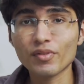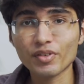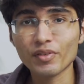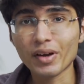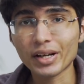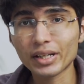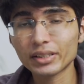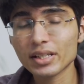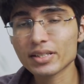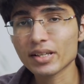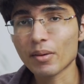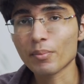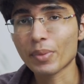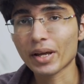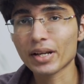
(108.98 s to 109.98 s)
I've divided this
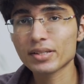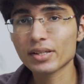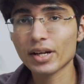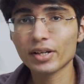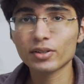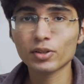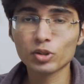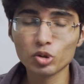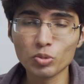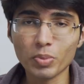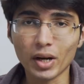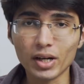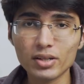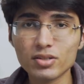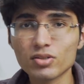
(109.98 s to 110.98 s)
comparison into two
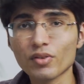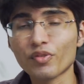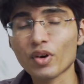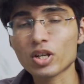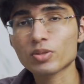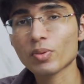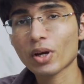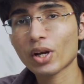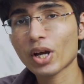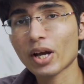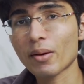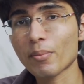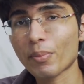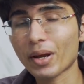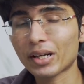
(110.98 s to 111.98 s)
parts. So first we're going to
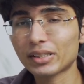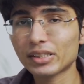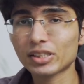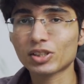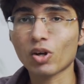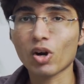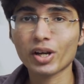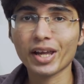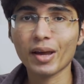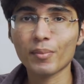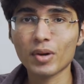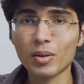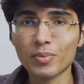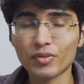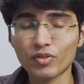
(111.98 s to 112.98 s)
compare the stock
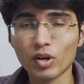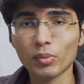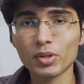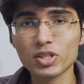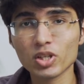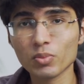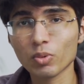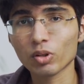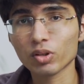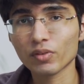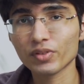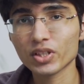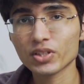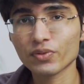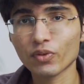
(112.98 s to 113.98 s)
camera performance on both
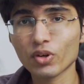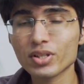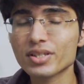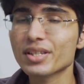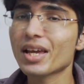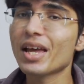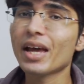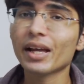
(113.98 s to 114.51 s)
of these phones.